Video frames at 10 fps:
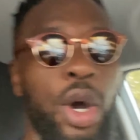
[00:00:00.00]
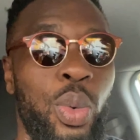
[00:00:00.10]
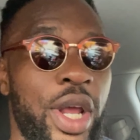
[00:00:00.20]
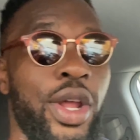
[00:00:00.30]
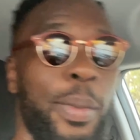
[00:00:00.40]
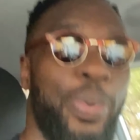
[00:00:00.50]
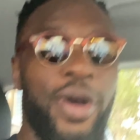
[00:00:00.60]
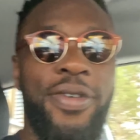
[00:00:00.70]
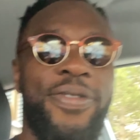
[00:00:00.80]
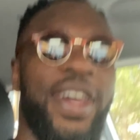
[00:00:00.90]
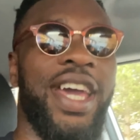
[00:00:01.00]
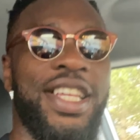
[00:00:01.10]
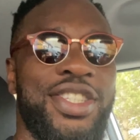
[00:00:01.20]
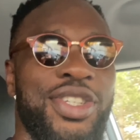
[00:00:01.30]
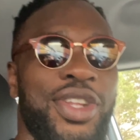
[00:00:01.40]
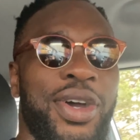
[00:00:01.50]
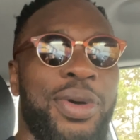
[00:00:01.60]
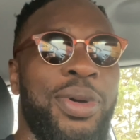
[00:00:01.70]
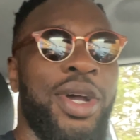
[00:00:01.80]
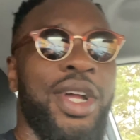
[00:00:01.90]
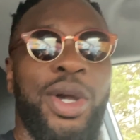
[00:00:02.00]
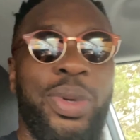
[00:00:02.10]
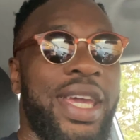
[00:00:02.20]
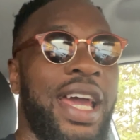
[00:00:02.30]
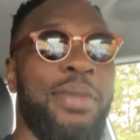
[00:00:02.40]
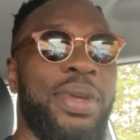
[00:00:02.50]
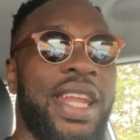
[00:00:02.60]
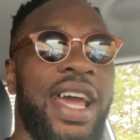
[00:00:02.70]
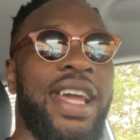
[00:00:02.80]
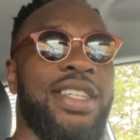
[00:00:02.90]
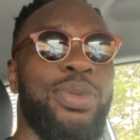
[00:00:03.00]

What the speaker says: We're not perfect, we can be nice,